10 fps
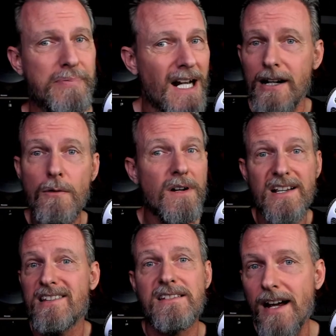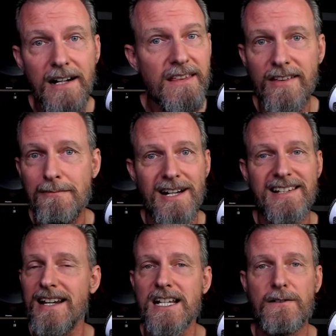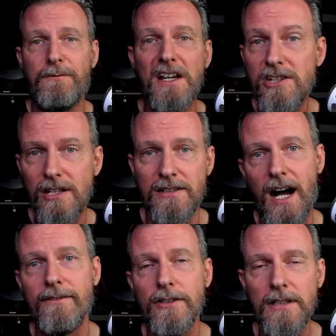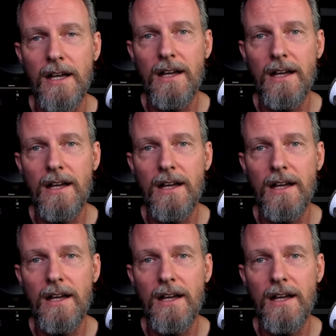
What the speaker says: but I don't want to study them in a science fiction novel.